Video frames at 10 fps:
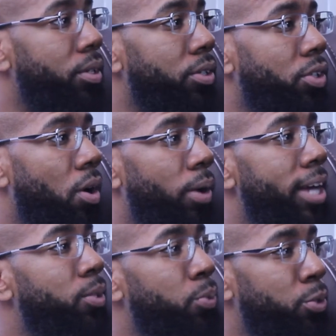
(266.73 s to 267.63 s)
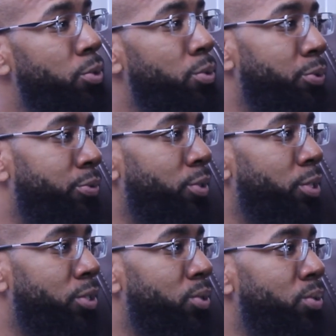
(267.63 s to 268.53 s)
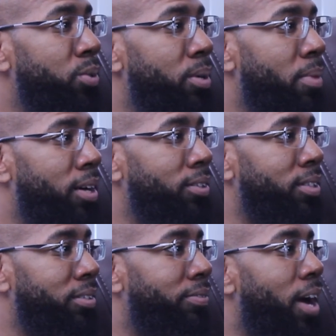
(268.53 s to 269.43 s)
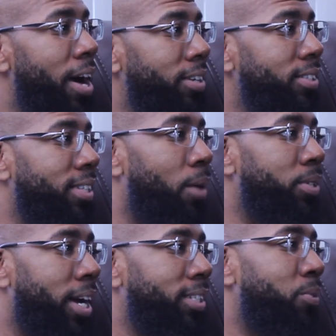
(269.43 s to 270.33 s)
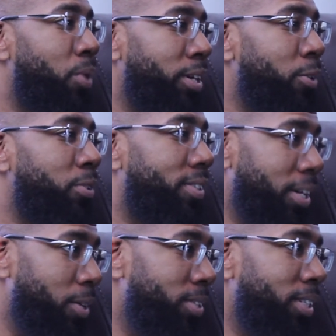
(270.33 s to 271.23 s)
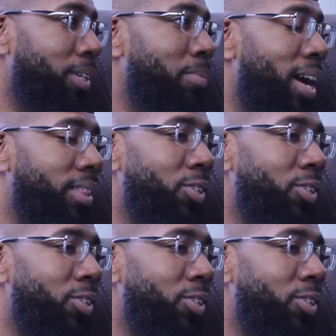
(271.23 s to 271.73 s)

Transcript: So that's what you were referring to about the flyers, is I was actually working on the sales team at the